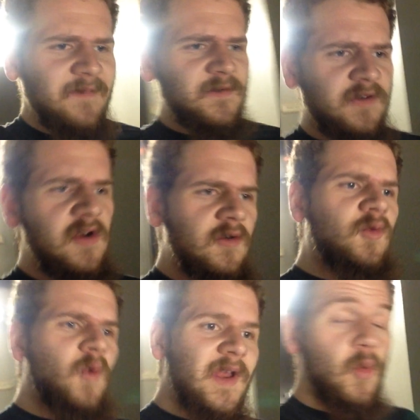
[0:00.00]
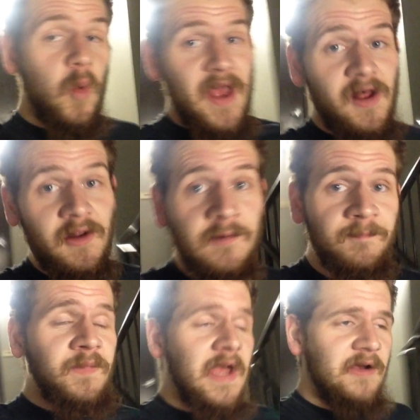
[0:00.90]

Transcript: afternoon went well.